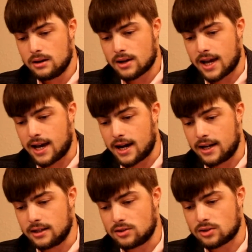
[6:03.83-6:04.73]

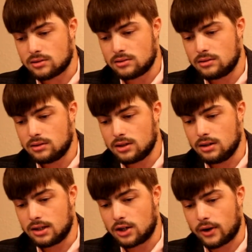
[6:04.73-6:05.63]
And,
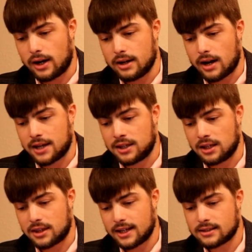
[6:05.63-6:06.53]
you know, I think
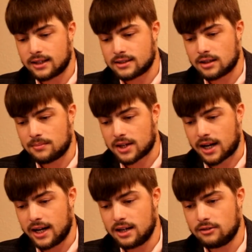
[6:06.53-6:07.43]
that sets up the
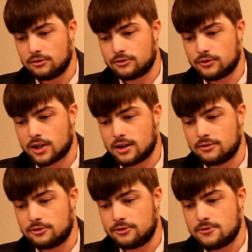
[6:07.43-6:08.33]
kind
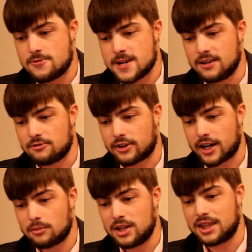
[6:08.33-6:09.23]
of
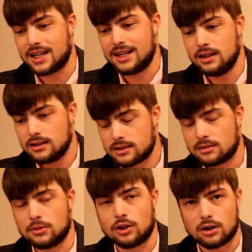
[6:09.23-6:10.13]
environment that is
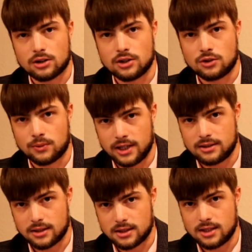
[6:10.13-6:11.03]
similar to
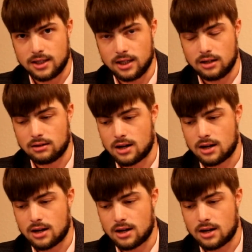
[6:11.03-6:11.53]
2016.